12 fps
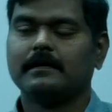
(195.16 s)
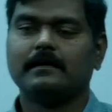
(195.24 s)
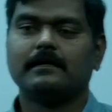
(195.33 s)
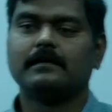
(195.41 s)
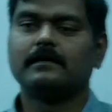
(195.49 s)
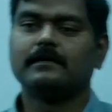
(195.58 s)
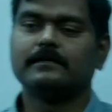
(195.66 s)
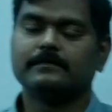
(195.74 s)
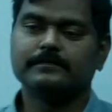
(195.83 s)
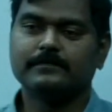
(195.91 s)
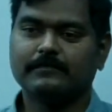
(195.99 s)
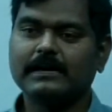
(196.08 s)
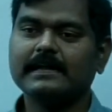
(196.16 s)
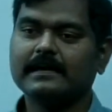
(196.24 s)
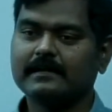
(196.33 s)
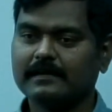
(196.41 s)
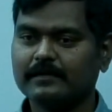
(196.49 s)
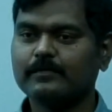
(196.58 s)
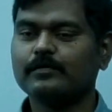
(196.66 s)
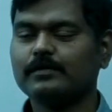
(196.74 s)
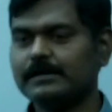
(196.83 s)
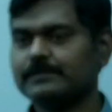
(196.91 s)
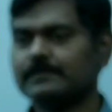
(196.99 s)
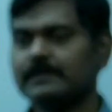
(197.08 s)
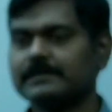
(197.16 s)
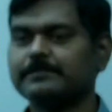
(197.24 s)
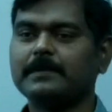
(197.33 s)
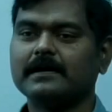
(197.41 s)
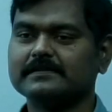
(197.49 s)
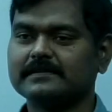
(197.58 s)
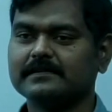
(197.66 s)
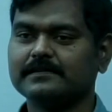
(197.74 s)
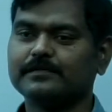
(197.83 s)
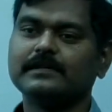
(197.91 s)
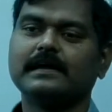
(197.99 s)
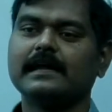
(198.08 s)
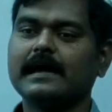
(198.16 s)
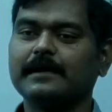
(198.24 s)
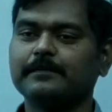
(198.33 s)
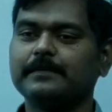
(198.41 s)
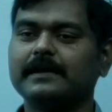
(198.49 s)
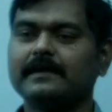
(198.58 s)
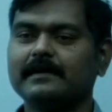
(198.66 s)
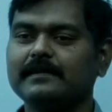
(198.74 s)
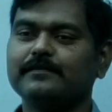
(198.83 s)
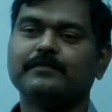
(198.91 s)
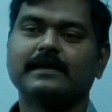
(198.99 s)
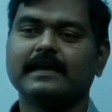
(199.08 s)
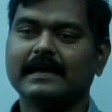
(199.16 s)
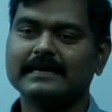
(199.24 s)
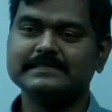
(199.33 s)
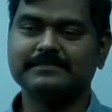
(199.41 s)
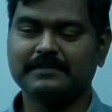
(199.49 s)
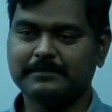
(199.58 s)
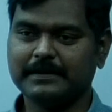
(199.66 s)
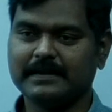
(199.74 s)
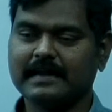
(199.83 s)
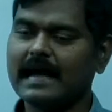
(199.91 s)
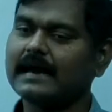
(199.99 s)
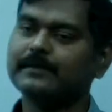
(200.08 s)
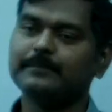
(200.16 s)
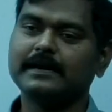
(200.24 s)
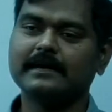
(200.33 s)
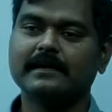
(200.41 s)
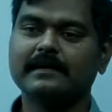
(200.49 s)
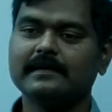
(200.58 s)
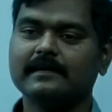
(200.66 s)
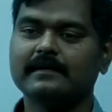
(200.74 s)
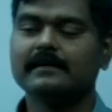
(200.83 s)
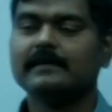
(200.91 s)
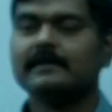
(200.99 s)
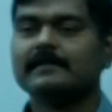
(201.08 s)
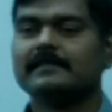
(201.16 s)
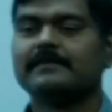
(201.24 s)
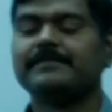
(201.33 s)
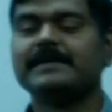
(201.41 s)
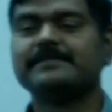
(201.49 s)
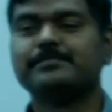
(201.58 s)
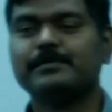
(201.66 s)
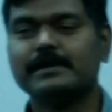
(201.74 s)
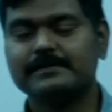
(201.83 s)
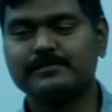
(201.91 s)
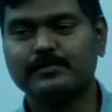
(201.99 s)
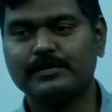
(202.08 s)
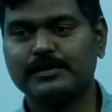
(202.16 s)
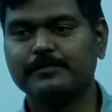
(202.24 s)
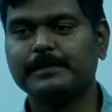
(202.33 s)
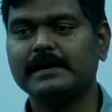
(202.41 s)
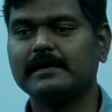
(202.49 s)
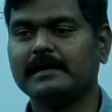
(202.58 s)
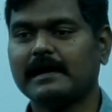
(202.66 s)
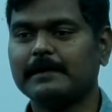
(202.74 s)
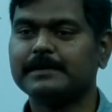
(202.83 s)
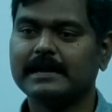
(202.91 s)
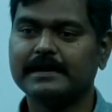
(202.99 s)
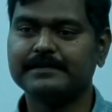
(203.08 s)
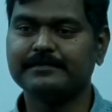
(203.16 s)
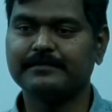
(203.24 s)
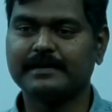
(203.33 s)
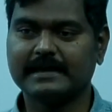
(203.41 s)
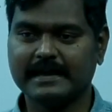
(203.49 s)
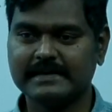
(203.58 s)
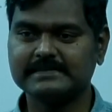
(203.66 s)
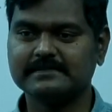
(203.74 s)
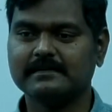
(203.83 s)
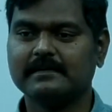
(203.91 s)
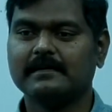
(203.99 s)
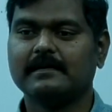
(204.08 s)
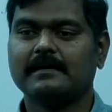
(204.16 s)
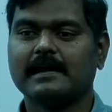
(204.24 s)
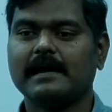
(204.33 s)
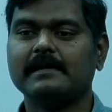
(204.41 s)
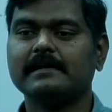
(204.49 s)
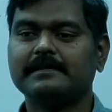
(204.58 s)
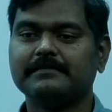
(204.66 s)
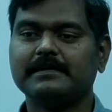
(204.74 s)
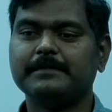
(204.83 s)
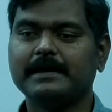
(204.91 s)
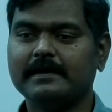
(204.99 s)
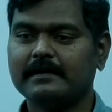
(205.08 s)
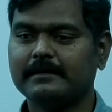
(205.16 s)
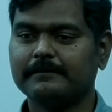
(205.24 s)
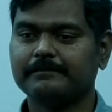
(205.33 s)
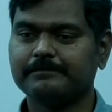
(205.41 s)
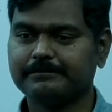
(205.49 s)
1 year ago is possible. So then automatically your age will be. Automatically the Facebook is going to be upgrades your age, and it will be